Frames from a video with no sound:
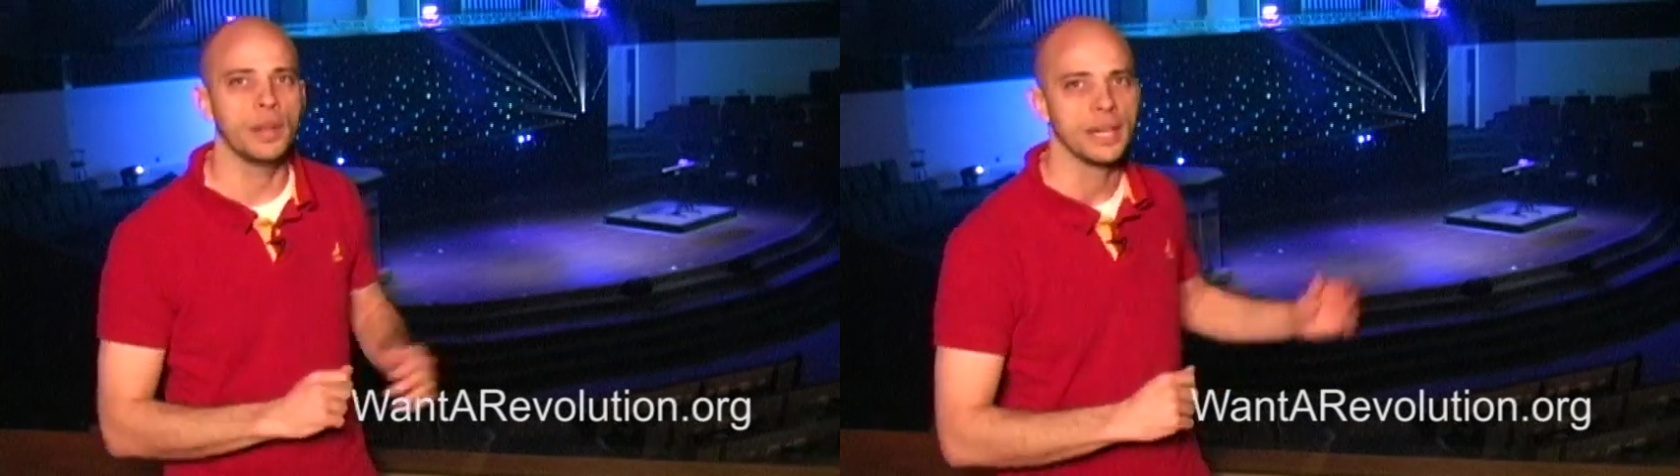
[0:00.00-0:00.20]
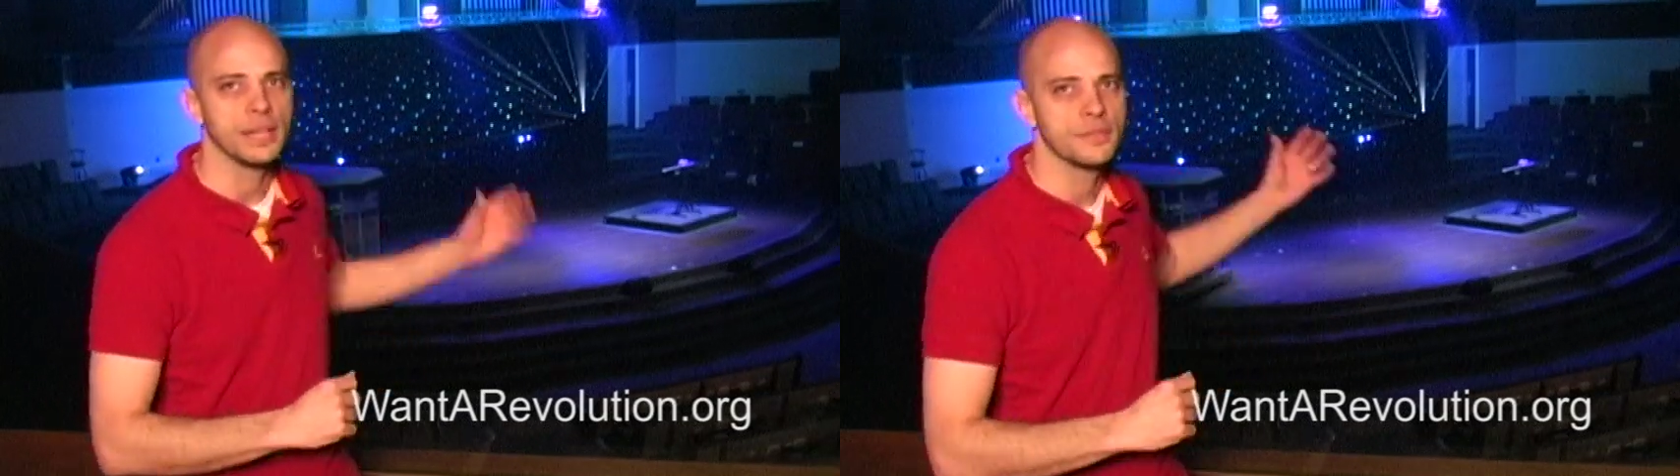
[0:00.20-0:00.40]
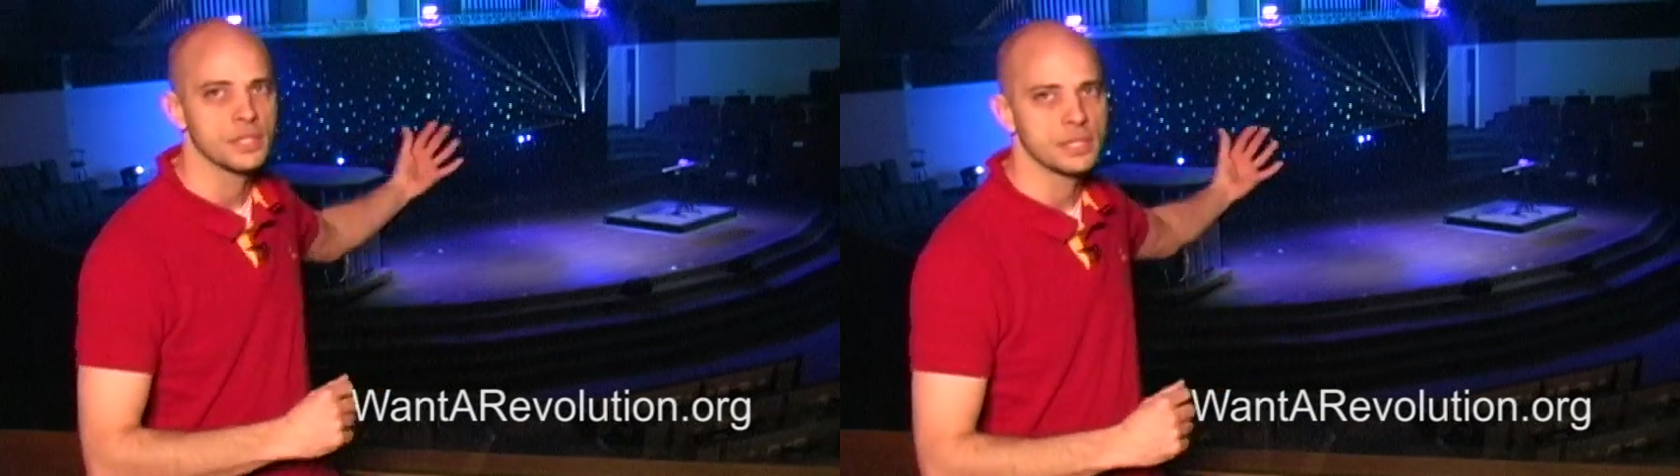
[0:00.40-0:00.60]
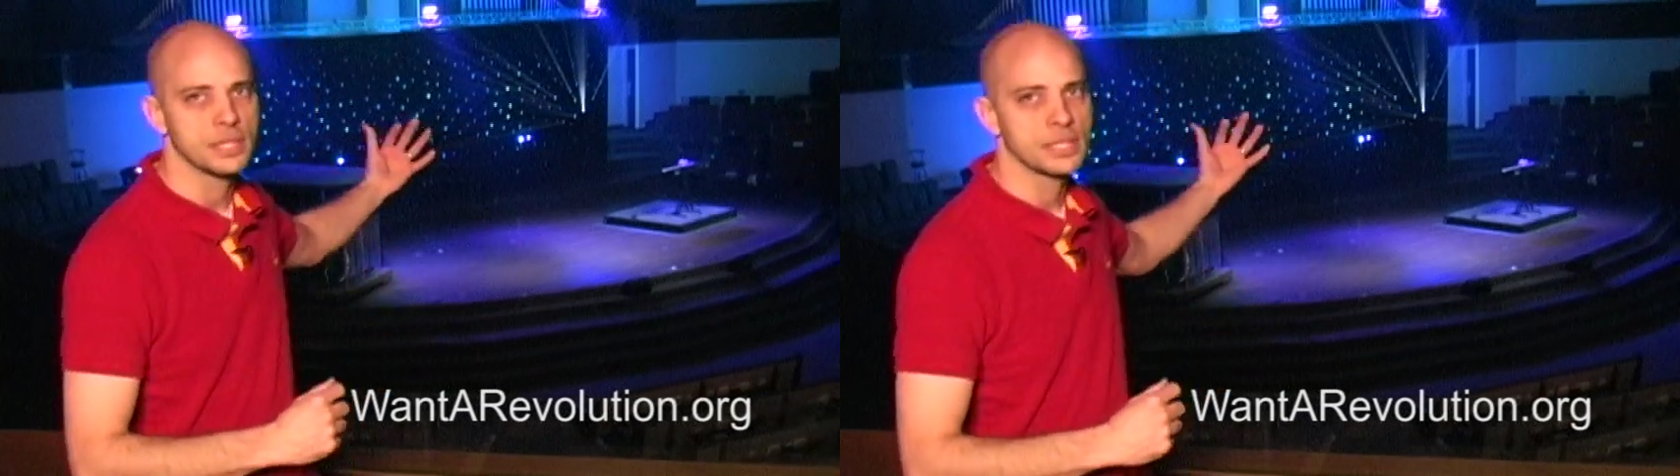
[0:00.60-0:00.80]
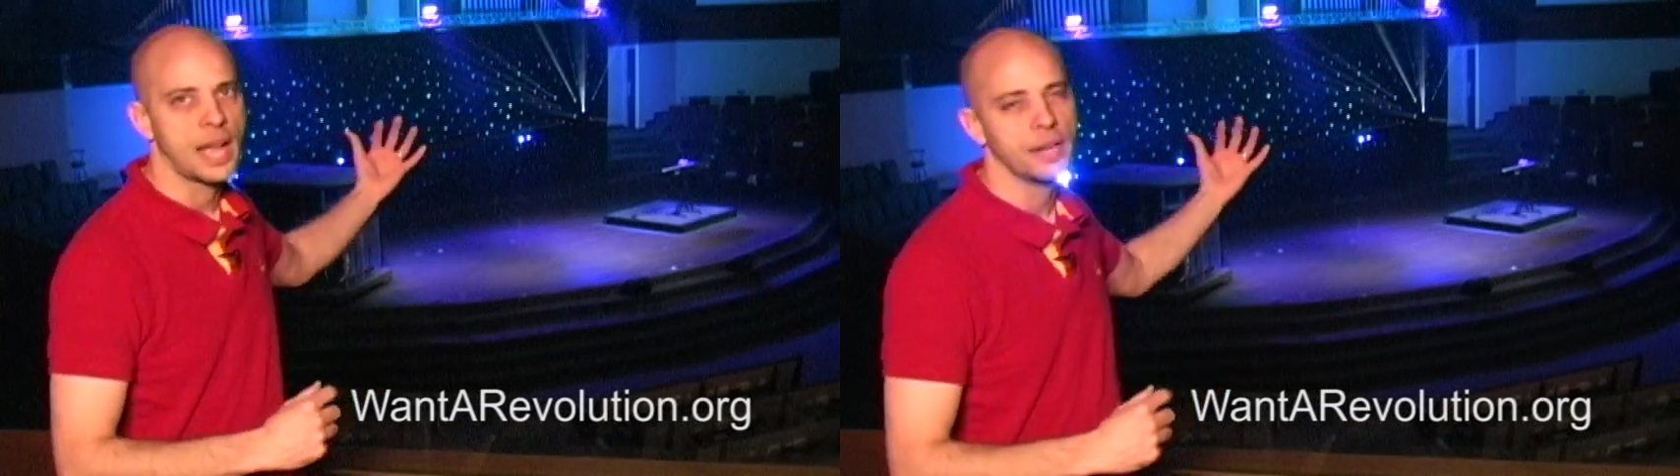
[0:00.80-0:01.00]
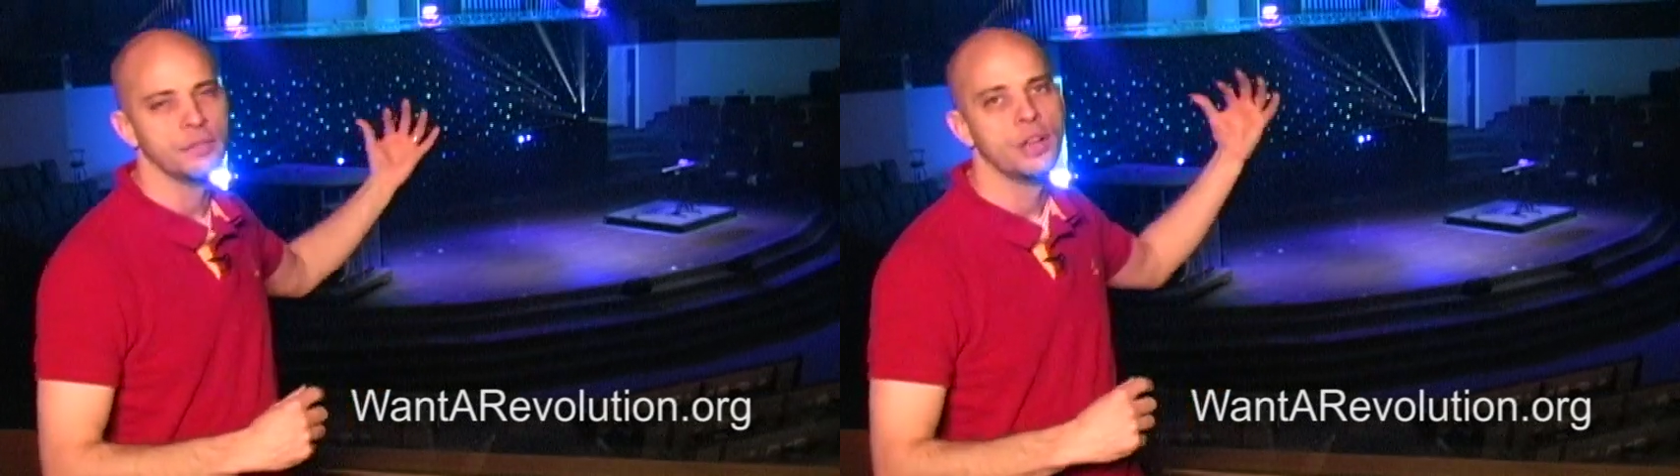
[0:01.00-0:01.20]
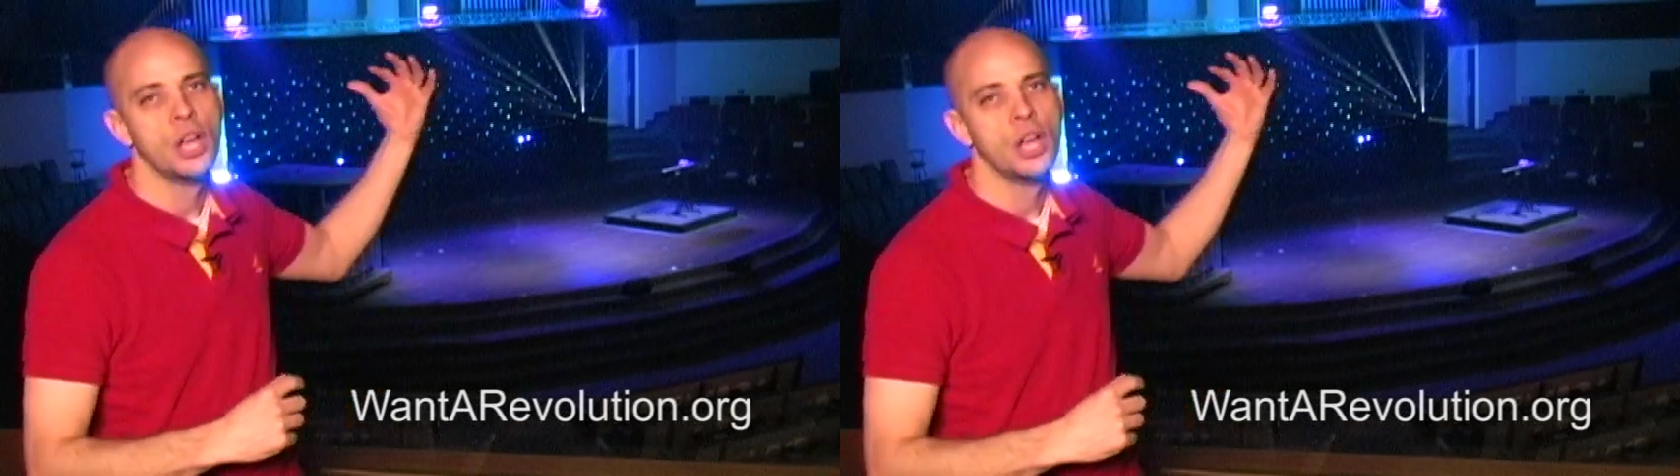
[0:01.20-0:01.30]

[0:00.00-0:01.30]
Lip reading: and it gives us this kind of